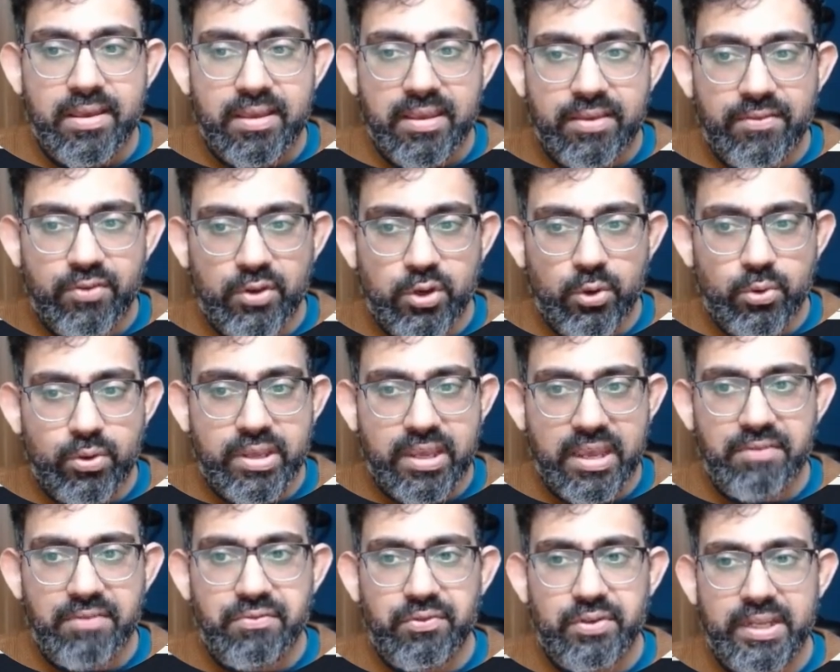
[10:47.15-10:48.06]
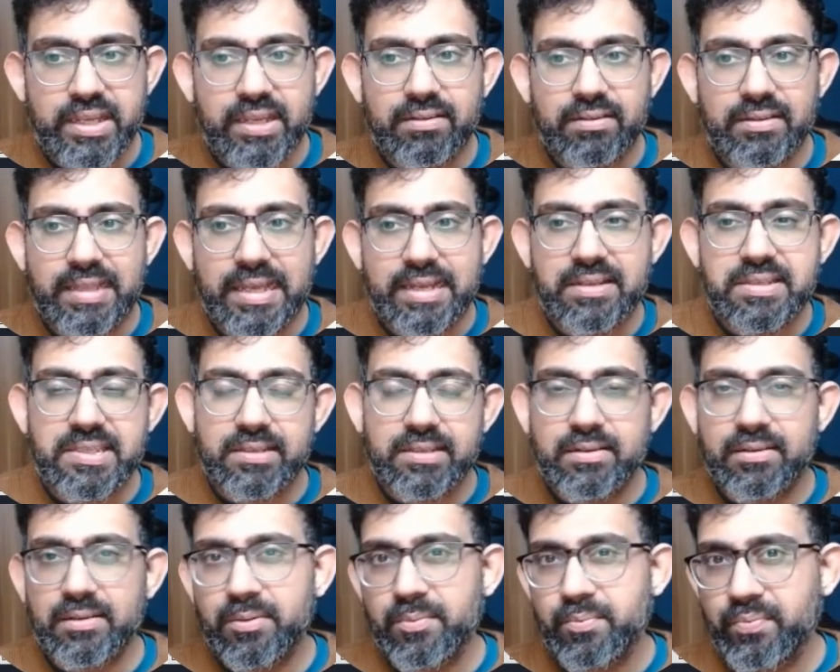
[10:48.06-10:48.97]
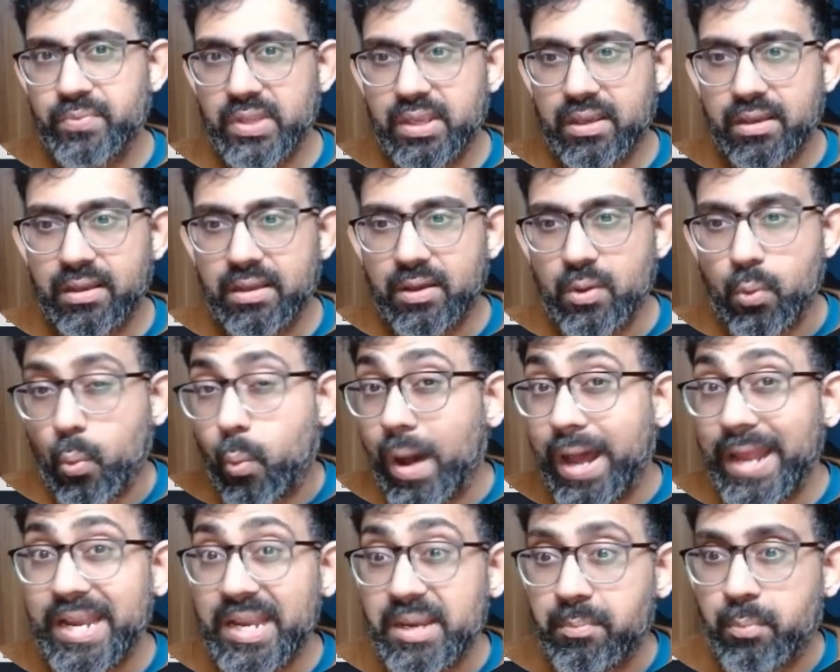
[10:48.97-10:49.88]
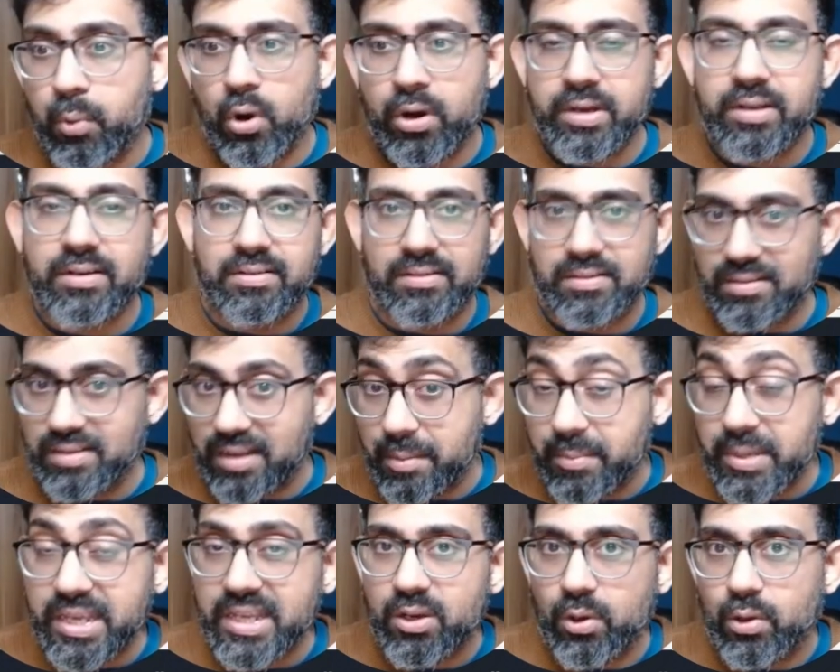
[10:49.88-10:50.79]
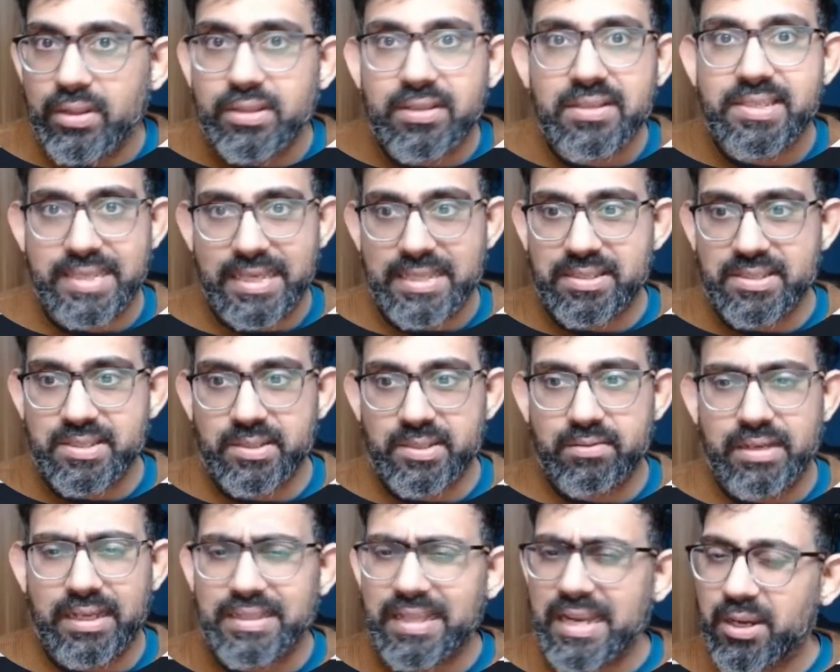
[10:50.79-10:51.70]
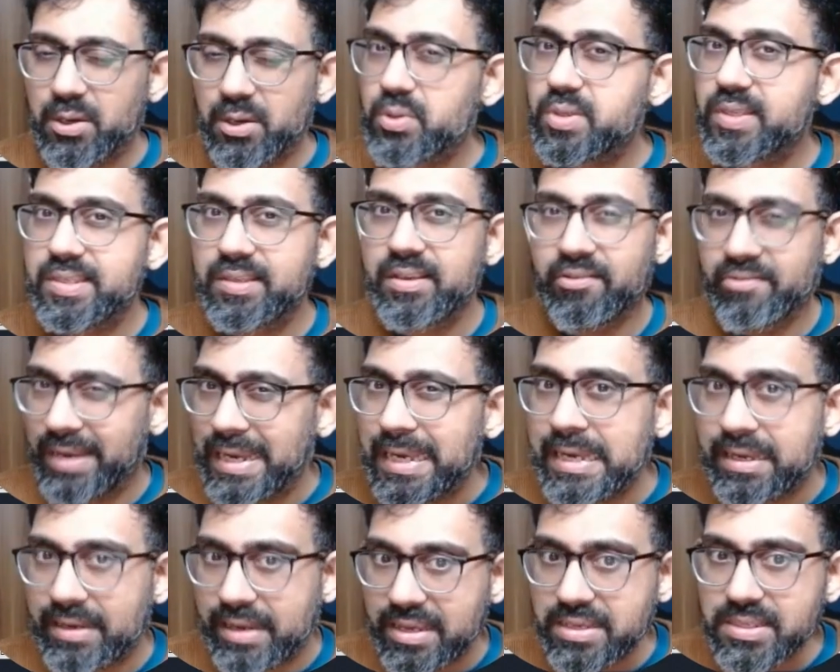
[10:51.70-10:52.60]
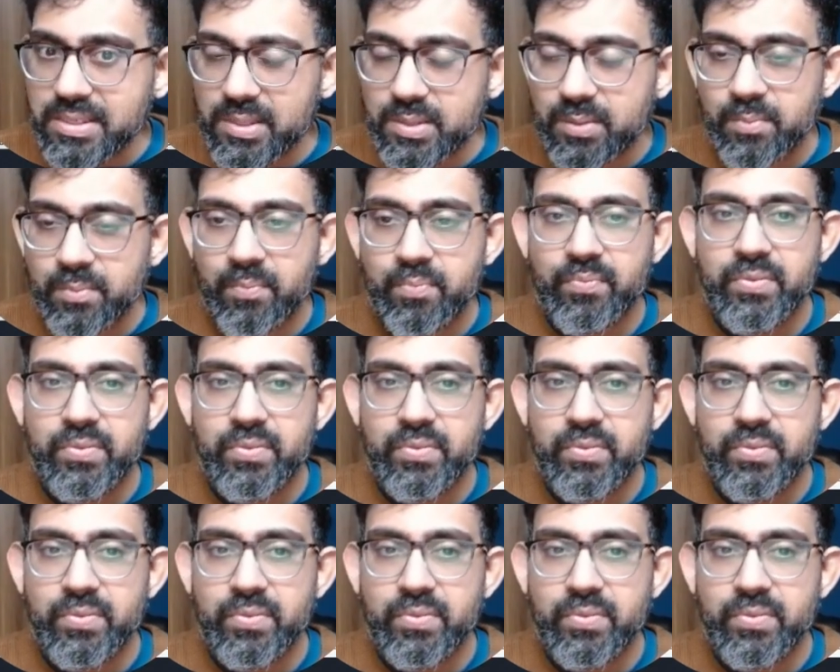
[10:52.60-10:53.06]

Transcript: if you look carefully, there is a white border coming in all the cells, and that looks really nice.